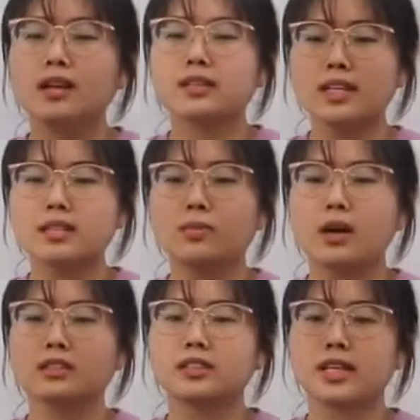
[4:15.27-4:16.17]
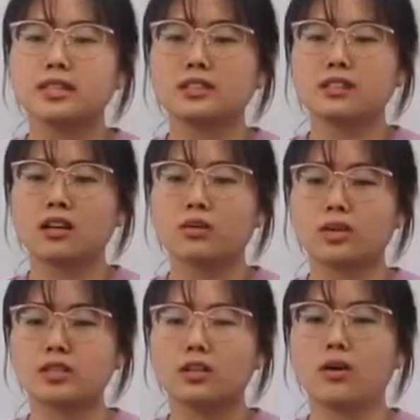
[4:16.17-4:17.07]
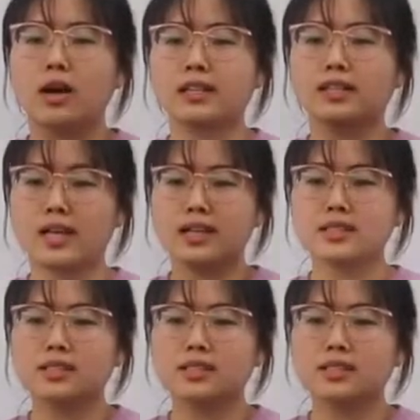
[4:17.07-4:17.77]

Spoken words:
Next part is the critical analysis.